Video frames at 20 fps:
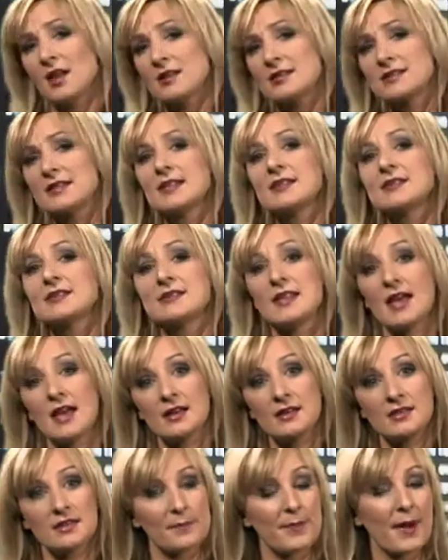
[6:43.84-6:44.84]
Since
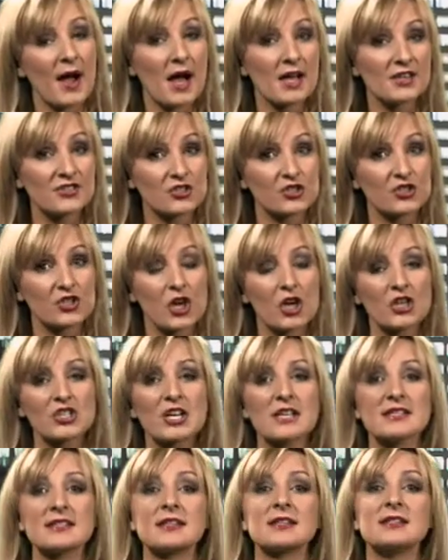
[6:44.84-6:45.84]
then, the pastor
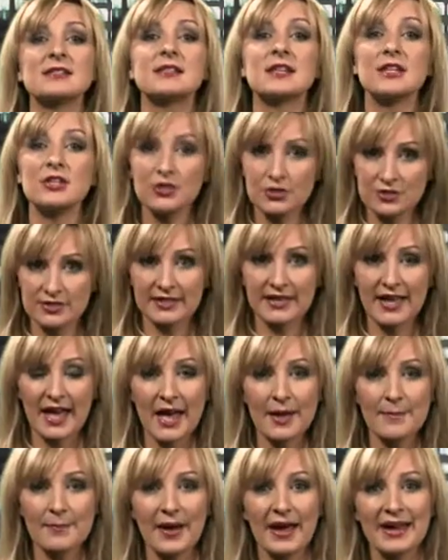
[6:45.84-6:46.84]
church has continued to
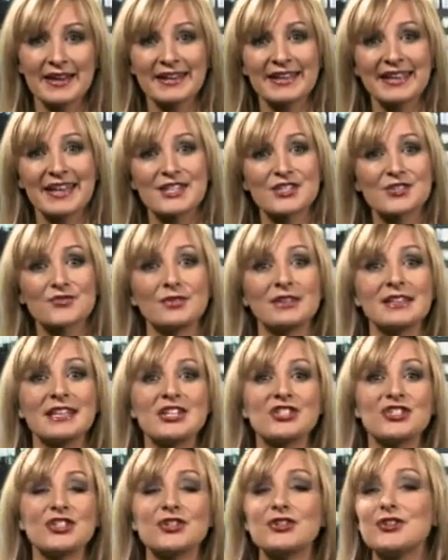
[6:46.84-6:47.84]
campaign against
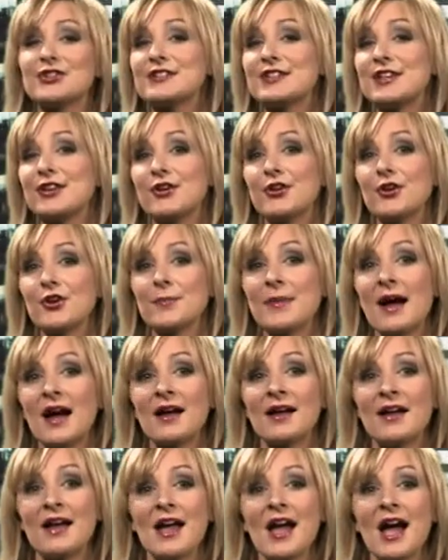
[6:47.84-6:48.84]
religion using
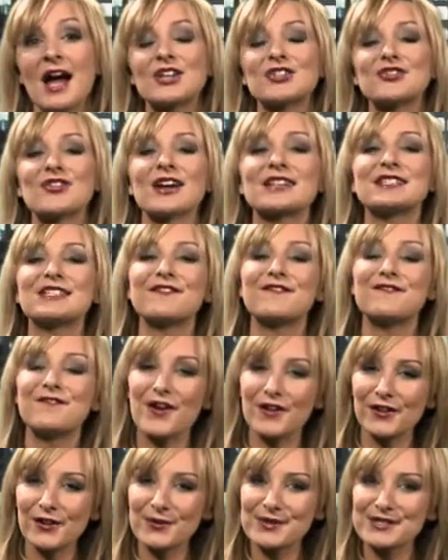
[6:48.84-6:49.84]
humour, attracting
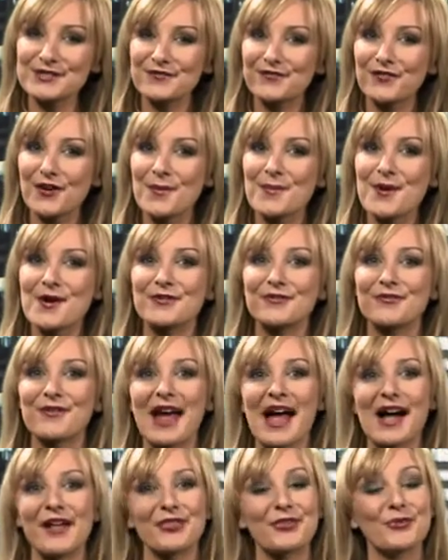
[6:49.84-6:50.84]
followers from
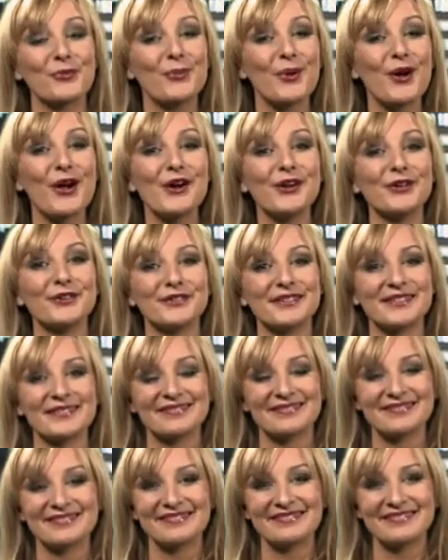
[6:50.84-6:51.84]
around the world.
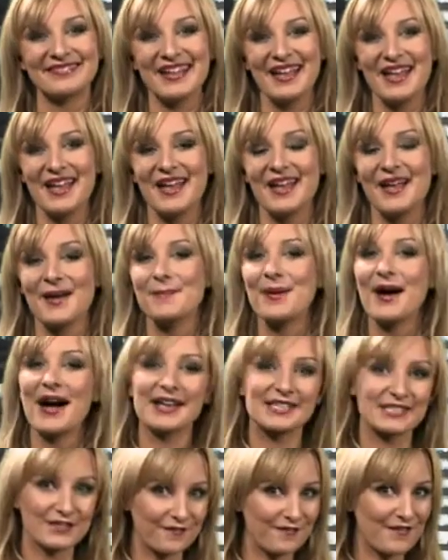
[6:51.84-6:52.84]

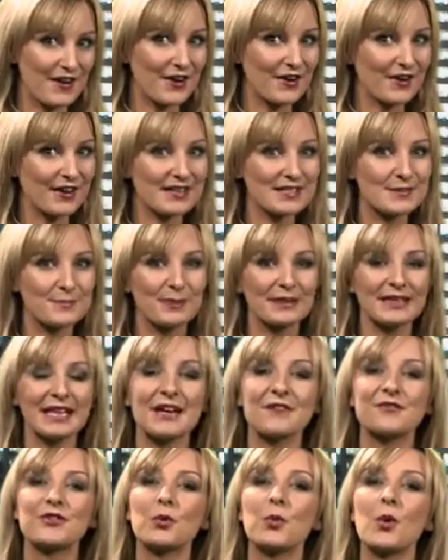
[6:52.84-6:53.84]
Pastafarians
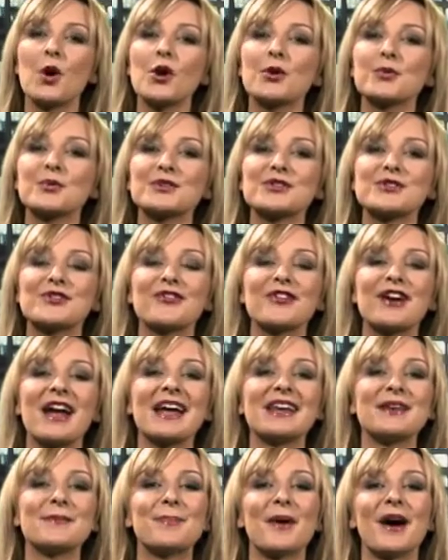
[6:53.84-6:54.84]
believe the world was
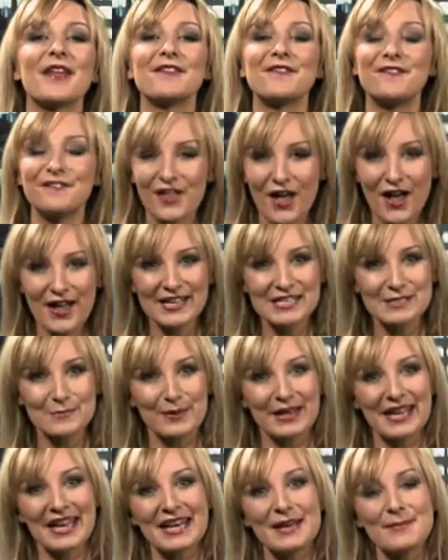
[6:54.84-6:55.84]
created by the Flying
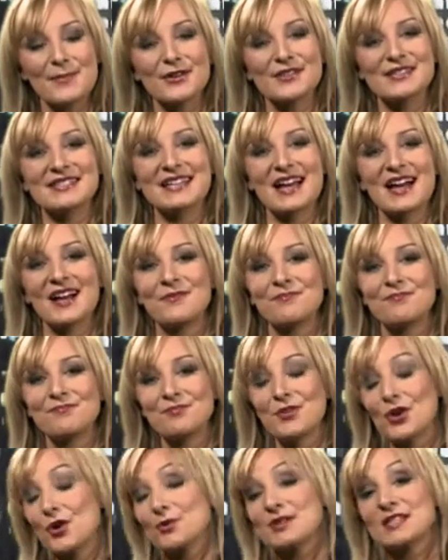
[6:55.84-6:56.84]
Spaghetti Monster,
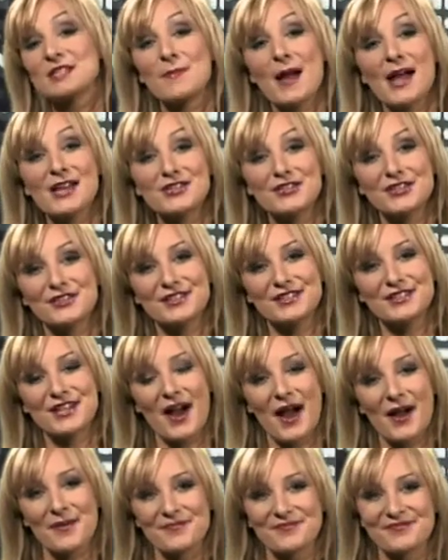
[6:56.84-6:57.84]
who was smashed at the
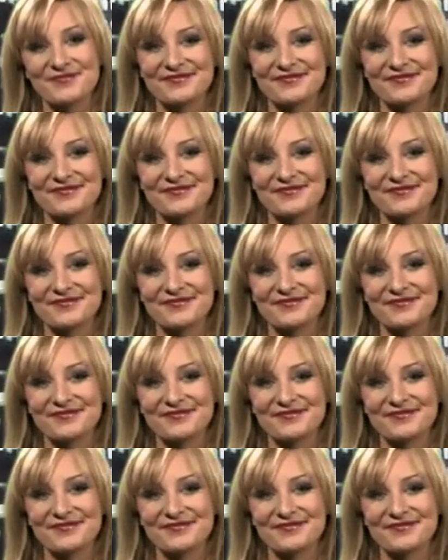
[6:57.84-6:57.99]
time.